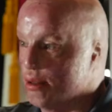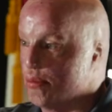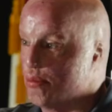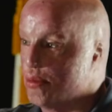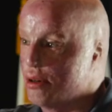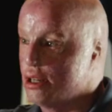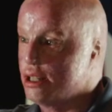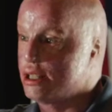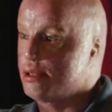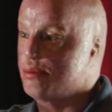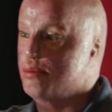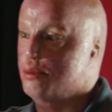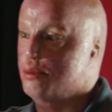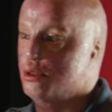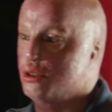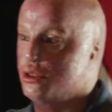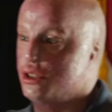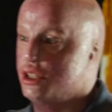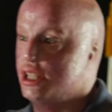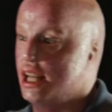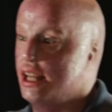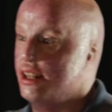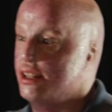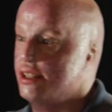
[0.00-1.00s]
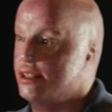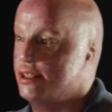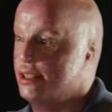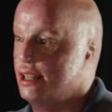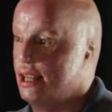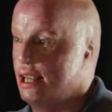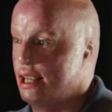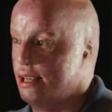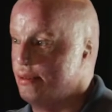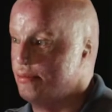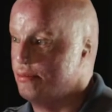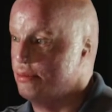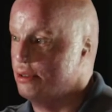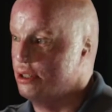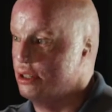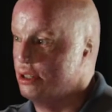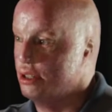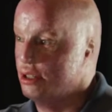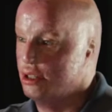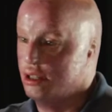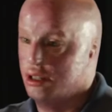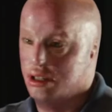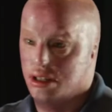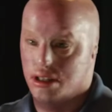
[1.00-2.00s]
The principles stay the same.
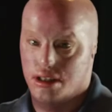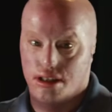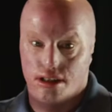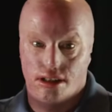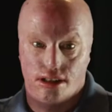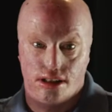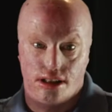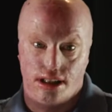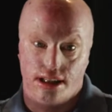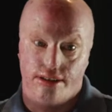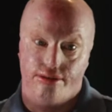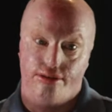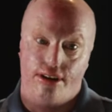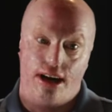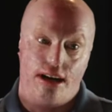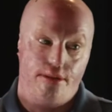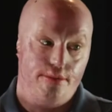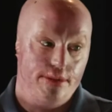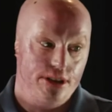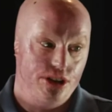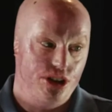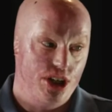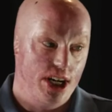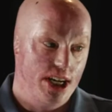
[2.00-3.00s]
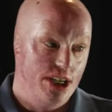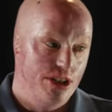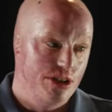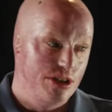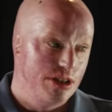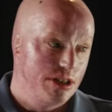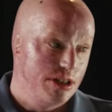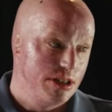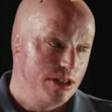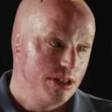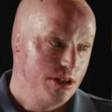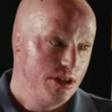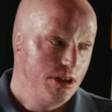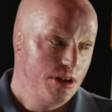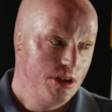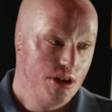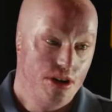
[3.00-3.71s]
The environment changes.